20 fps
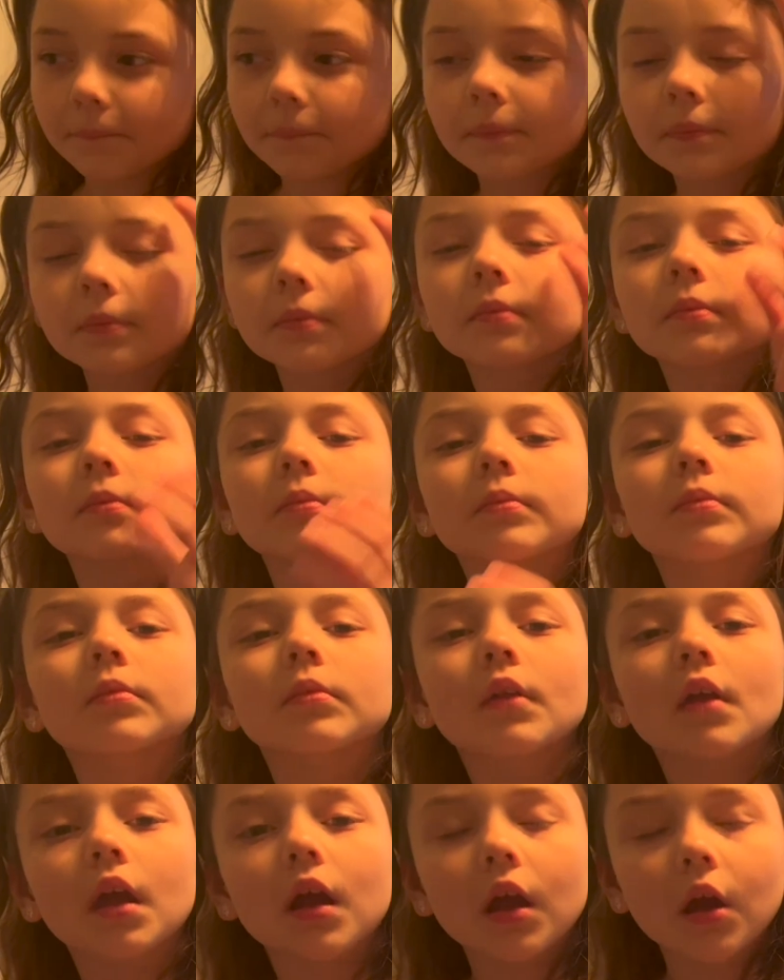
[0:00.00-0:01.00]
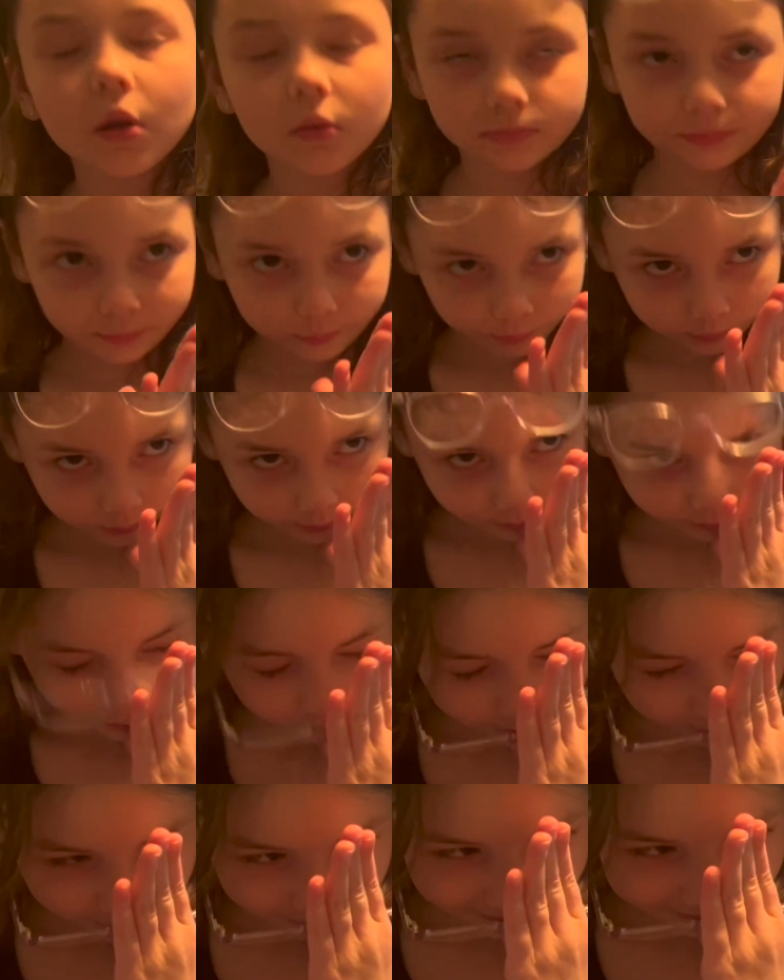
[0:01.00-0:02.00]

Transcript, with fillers: Comment down below what you guys want for